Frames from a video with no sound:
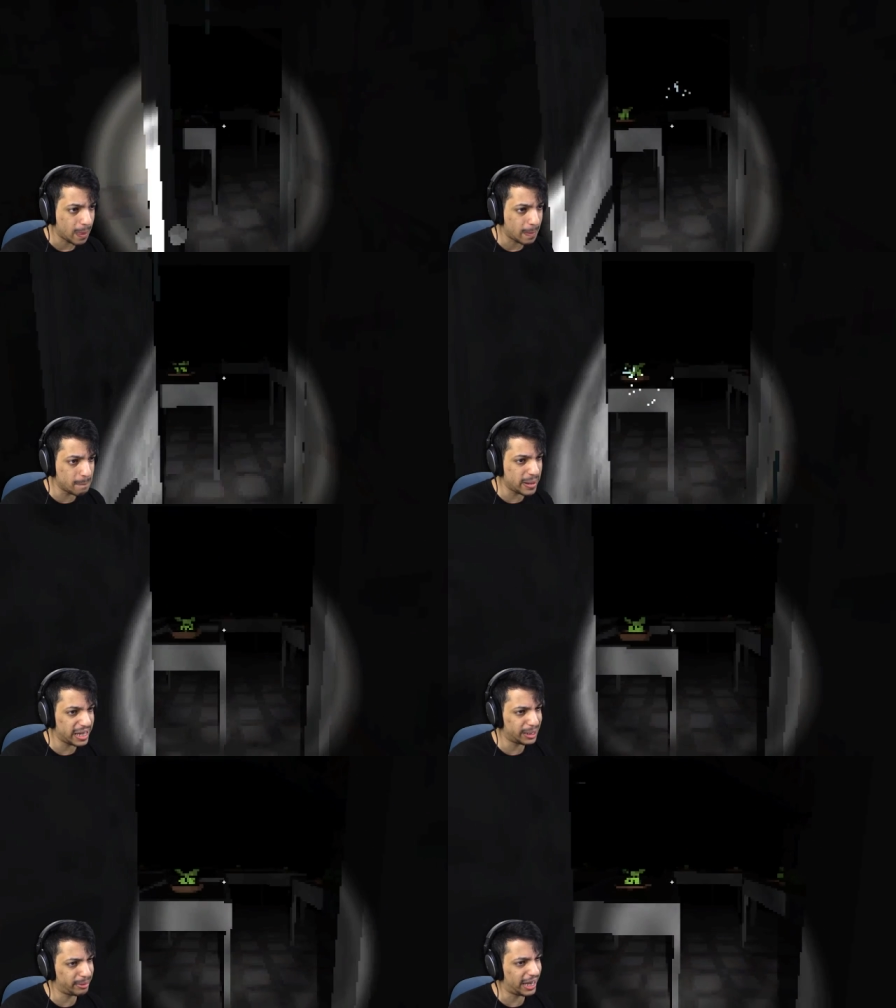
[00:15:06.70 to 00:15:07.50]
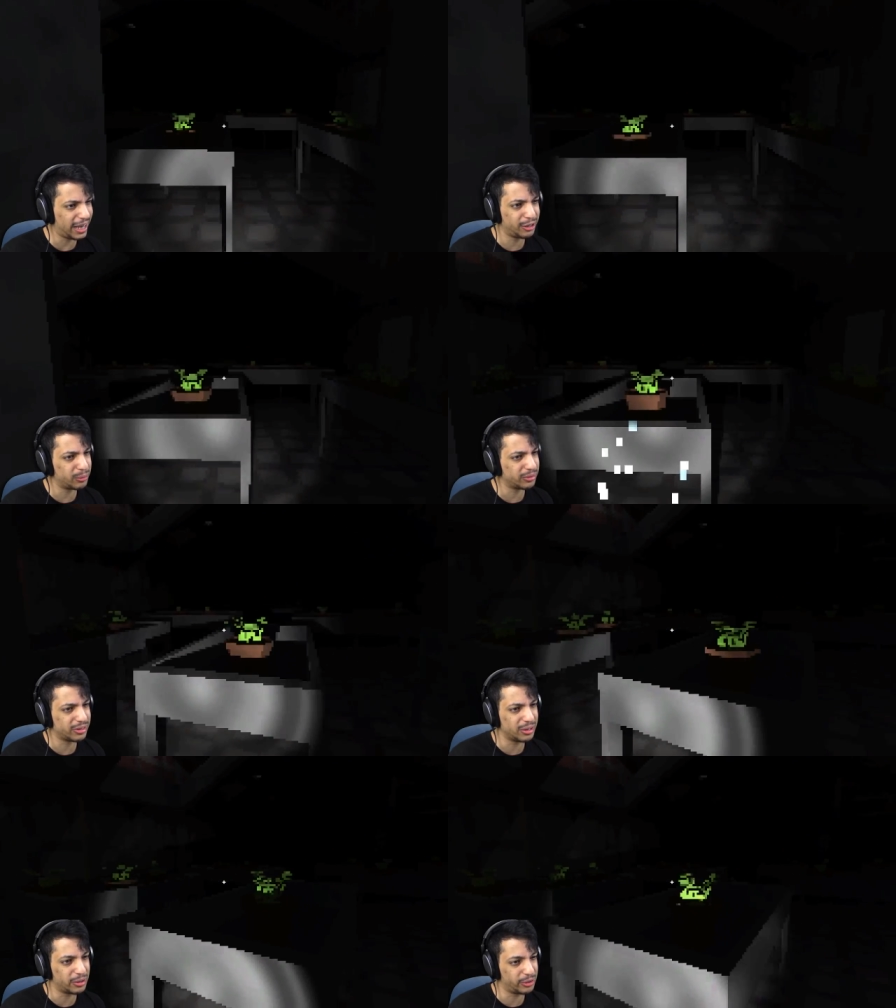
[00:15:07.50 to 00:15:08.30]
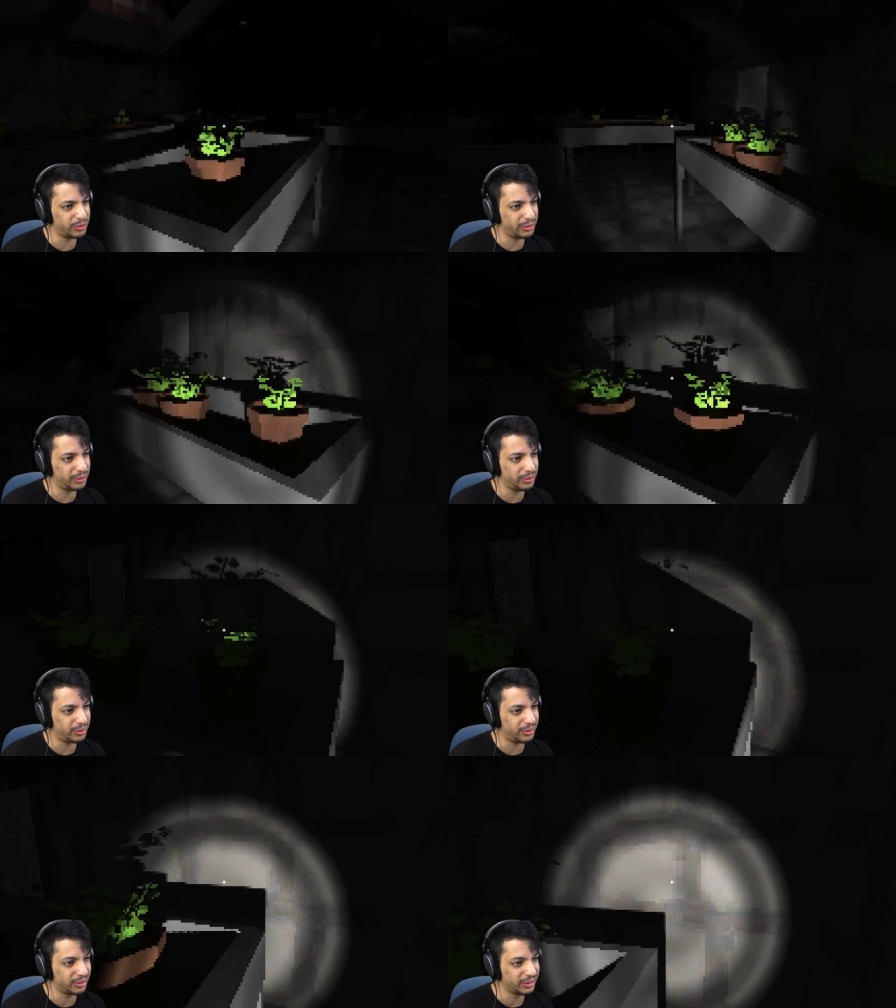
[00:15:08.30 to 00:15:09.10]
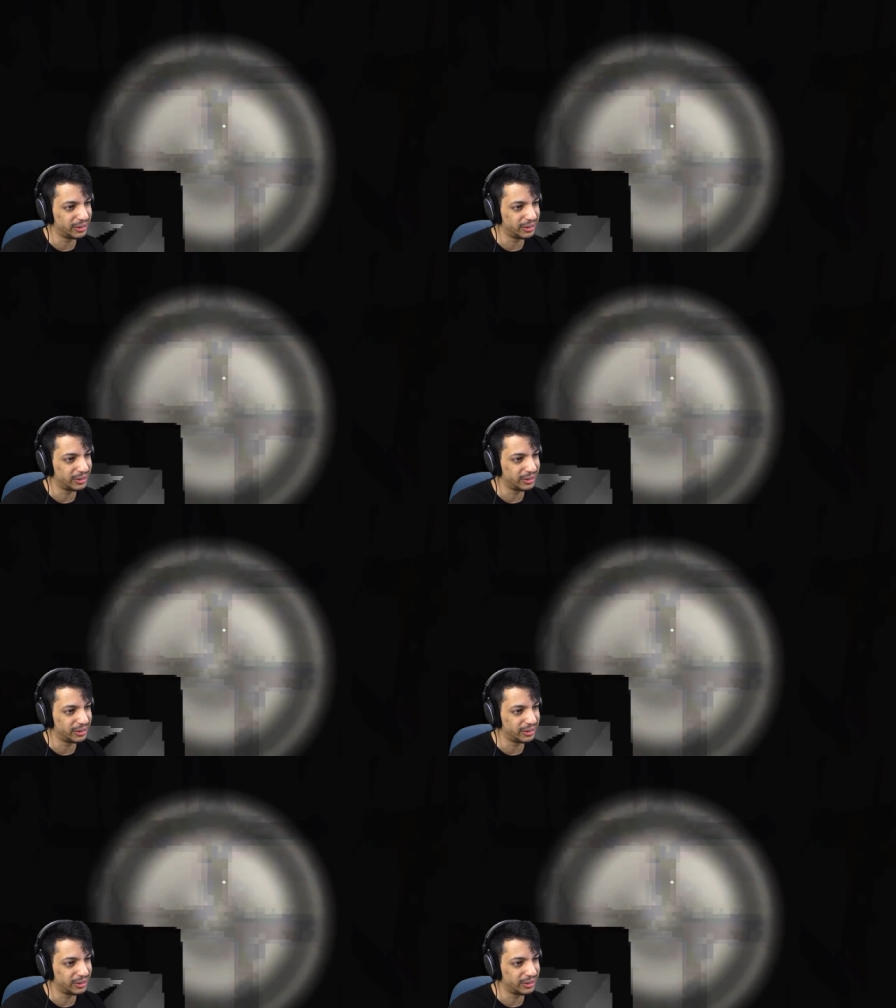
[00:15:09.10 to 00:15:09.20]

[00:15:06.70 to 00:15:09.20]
Maybe. I don't know, dude.